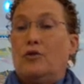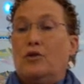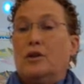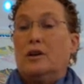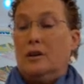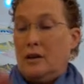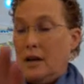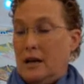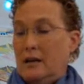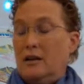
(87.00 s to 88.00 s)
for
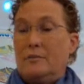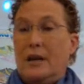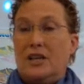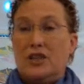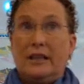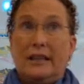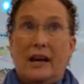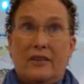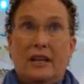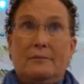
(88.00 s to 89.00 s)
on page
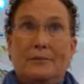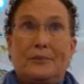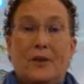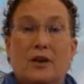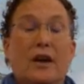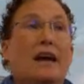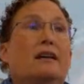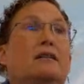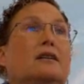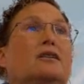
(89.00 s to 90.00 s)
11, okay?